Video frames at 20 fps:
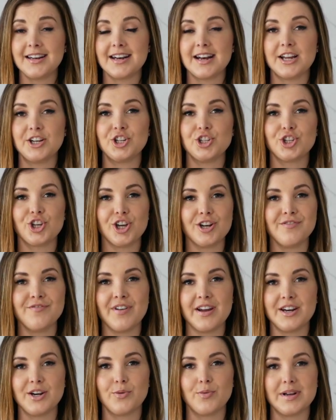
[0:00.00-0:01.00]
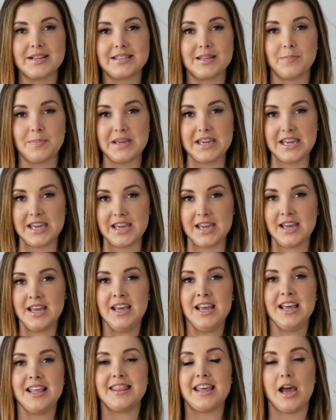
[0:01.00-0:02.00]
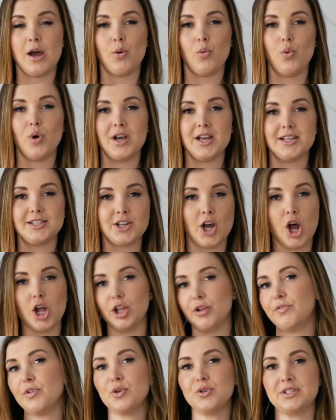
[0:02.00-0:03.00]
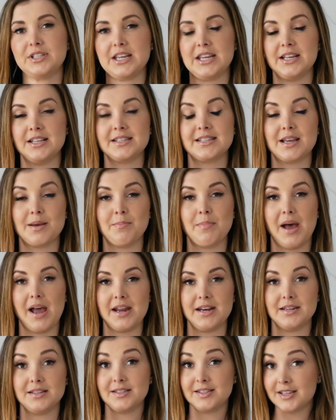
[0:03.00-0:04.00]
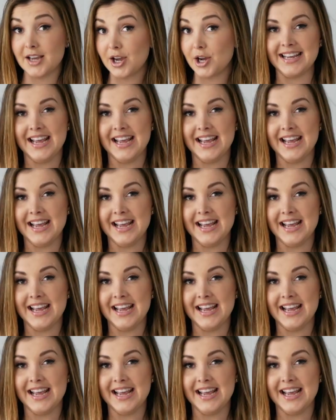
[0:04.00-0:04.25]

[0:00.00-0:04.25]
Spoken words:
And I just couldn't find a recipe that was all of those things combined. So